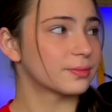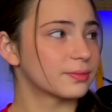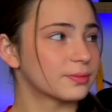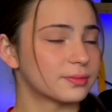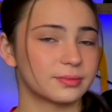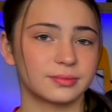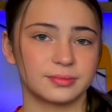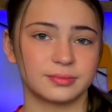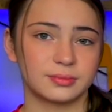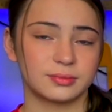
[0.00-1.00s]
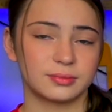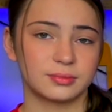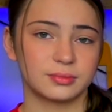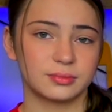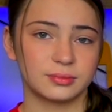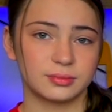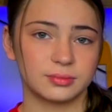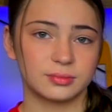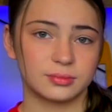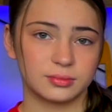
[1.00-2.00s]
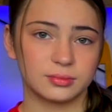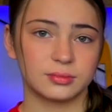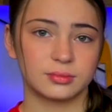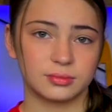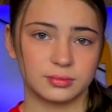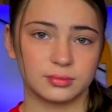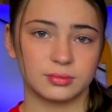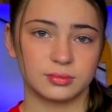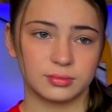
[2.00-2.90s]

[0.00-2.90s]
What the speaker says: This person isn't speaking.